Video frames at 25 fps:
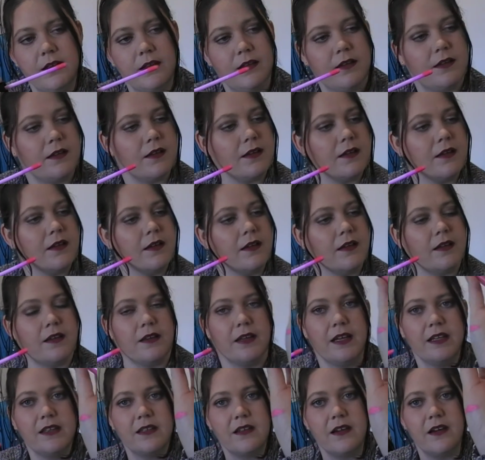Yeah,
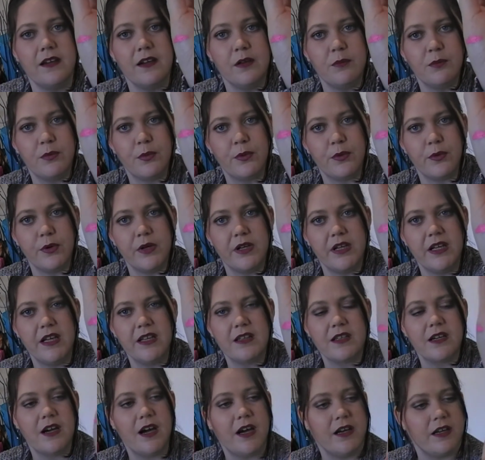that's kind of pretty.
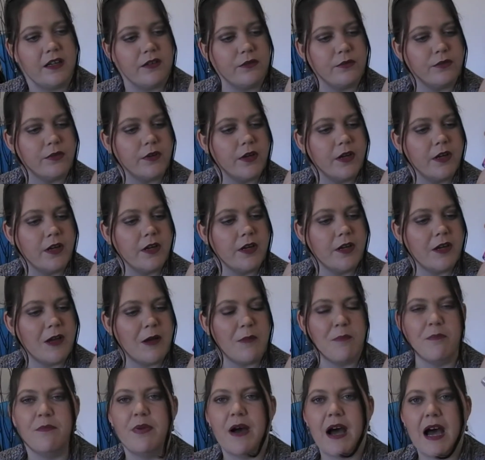It's kind of
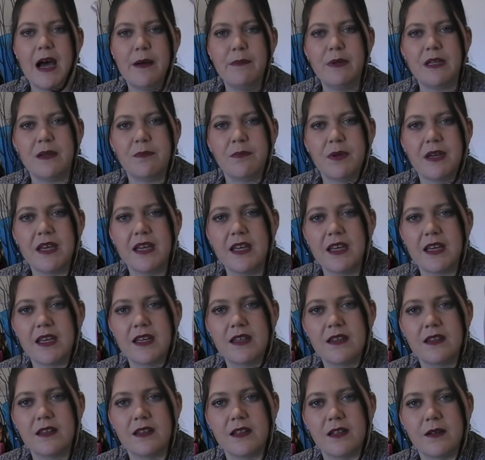Barbie pink,
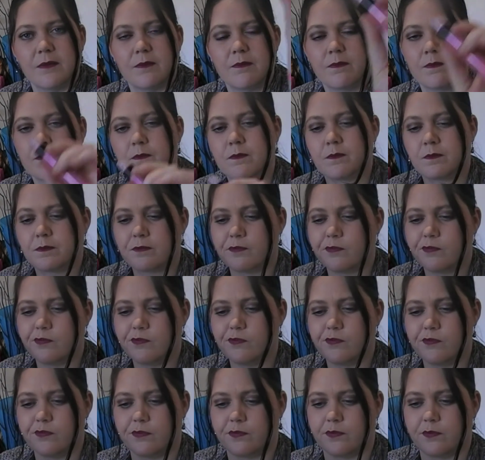isn't it?
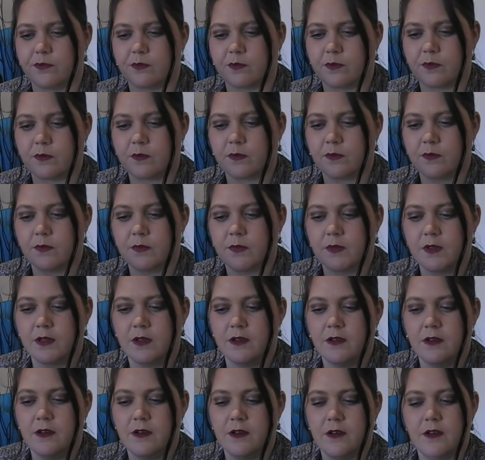I
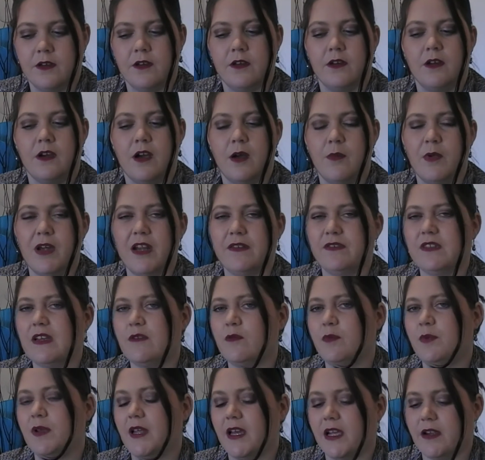might have to
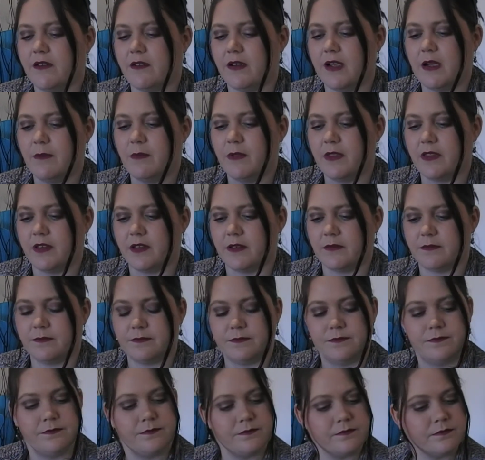have a play around with it.
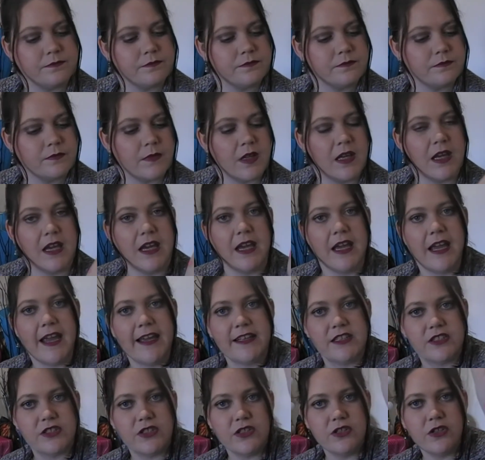
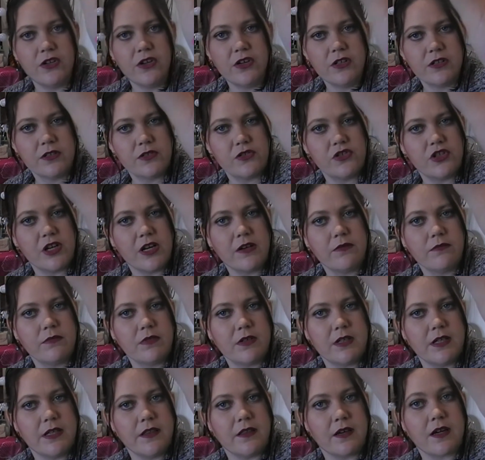It's not
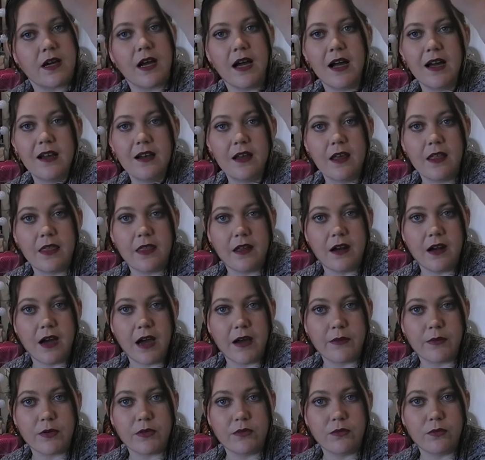generally the colour that
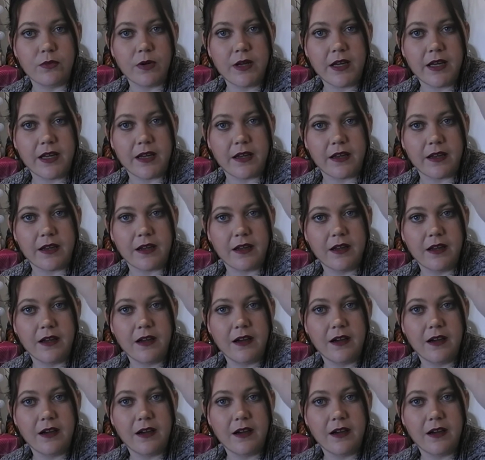I would wear.